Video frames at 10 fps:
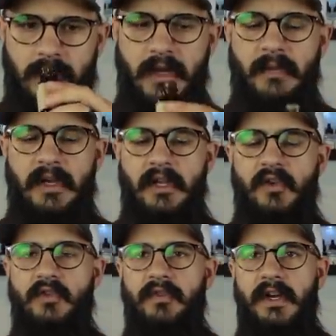I'm not a
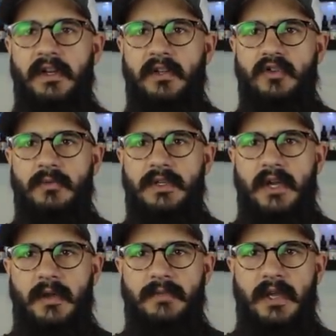huge fan of the drip
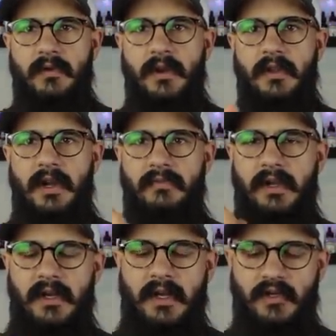stops. I'd rather have
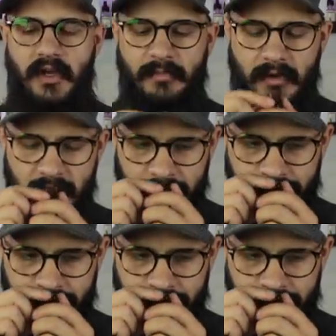like an eyedropper.